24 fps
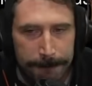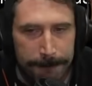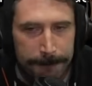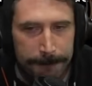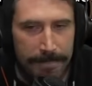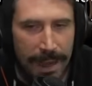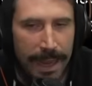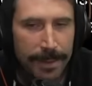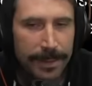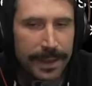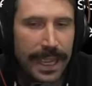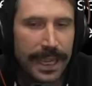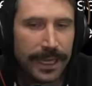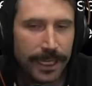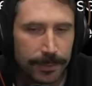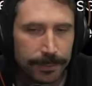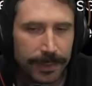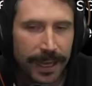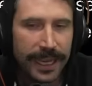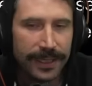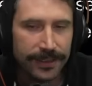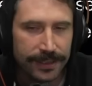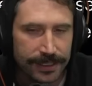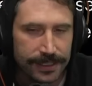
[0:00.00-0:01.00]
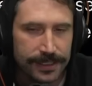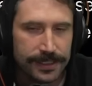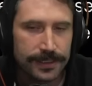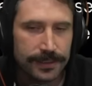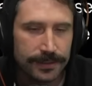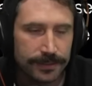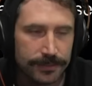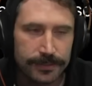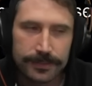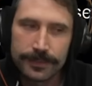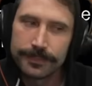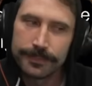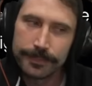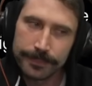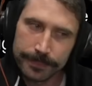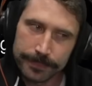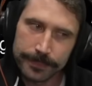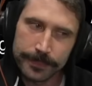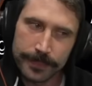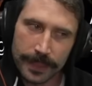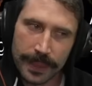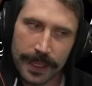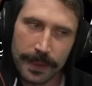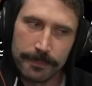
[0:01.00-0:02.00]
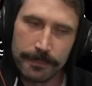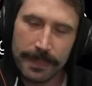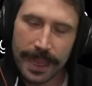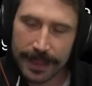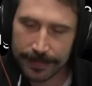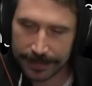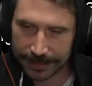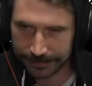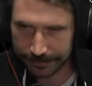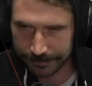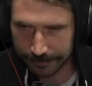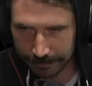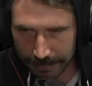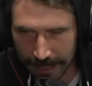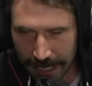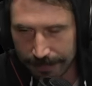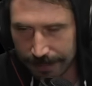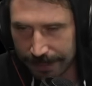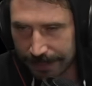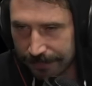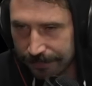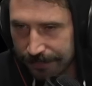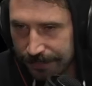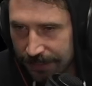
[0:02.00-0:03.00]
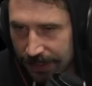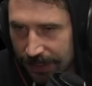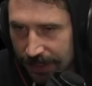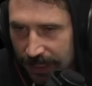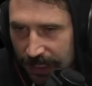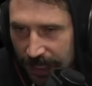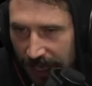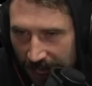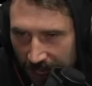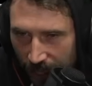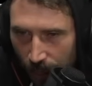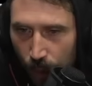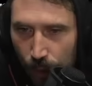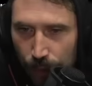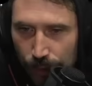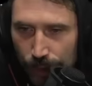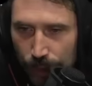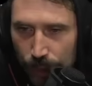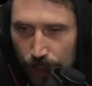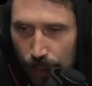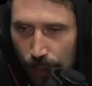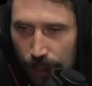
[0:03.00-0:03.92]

Maybe I could buy this. Maybe, maybe. A whole new